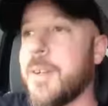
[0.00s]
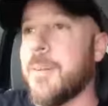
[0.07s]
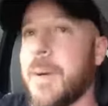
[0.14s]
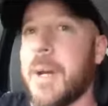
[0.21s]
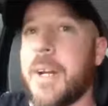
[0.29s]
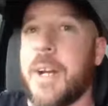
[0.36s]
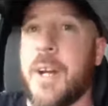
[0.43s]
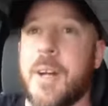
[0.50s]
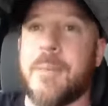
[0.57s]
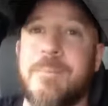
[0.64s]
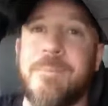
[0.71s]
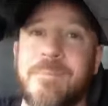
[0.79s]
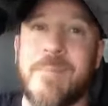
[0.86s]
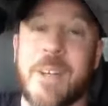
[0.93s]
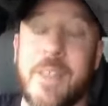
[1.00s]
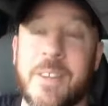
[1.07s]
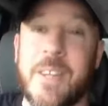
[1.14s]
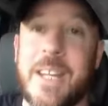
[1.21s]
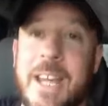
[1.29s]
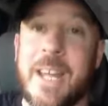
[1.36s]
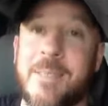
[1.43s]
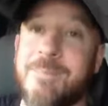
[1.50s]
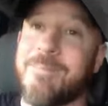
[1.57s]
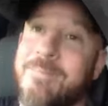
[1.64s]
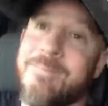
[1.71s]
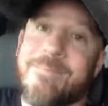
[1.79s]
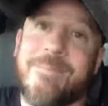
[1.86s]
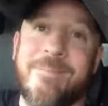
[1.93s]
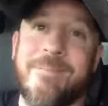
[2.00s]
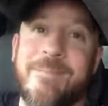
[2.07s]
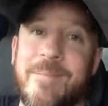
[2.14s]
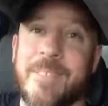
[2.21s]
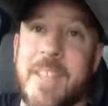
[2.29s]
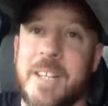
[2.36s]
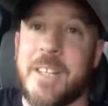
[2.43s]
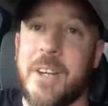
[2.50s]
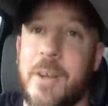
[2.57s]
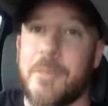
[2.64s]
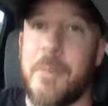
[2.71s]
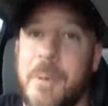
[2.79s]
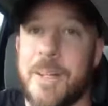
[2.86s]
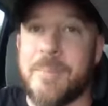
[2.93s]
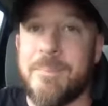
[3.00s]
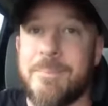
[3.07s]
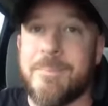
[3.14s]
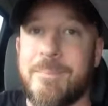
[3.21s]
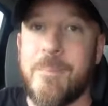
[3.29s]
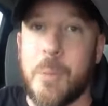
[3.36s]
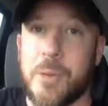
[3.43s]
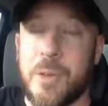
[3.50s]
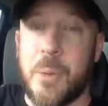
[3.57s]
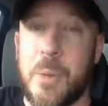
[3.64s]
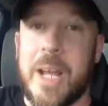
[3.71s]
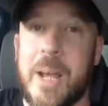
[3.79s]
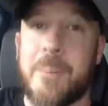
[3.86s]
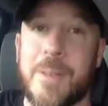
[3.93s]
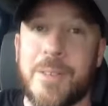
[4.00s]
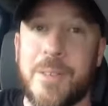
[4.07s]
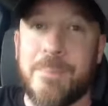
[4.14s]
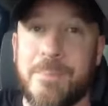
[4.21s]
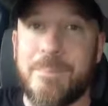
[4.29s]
But uh, other than that, take care, everybody. We'll see what happens.